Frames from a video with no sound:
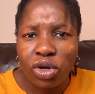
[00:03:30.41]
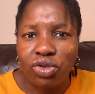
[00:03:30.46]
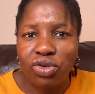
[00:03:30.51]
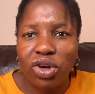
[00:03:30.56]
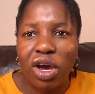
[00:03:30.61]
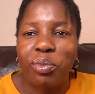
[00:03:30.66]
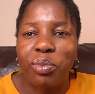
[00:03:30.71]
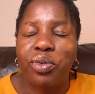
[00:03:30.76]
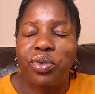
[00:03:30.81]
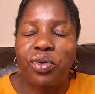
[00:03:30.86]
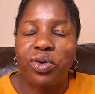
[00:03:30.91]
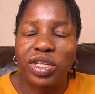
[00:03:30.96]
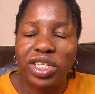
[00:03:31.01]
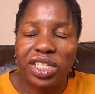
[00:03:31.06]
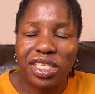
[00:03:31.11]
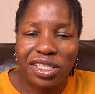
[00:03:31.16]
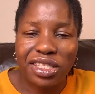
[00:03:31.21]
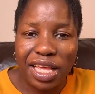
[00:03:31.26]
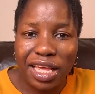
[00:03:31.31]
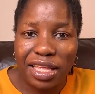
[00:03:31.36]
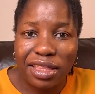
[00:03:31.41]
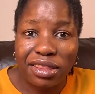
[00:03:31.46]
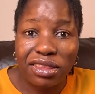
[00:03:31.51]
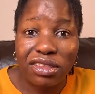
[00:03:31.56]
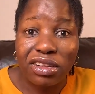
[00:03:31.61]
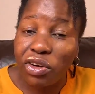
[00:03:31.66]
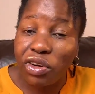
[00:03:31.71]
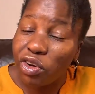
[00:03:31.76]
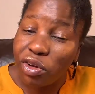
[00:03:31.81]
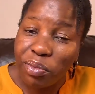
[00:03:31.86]
to approach the
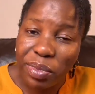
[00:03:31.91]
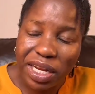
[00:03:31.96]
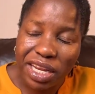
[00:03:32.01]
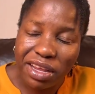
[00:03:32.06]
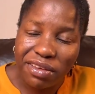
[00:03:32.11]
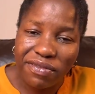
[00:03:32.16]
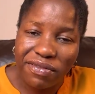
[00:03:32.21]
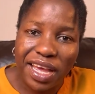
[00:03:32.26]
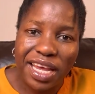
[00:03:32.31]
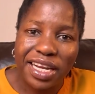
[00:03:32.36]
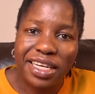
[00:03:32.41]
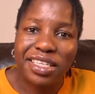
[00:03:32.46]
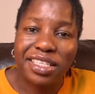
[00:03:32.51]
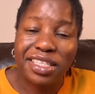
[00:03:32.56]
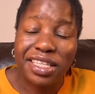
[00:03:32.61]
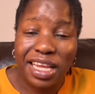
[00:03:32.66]
recruitment event,